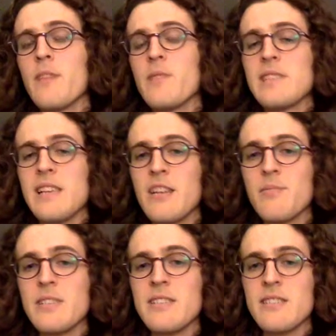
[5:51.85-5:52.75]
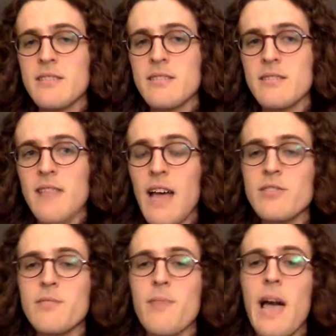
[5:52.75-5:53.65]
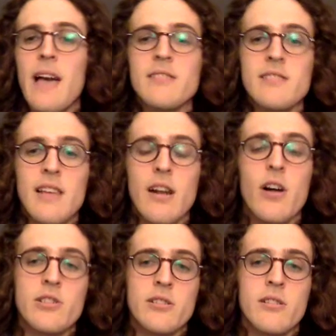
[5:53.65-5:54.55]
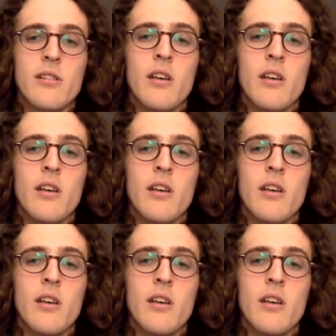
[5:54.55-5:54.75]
they were selling up to 6,000 patents at auction.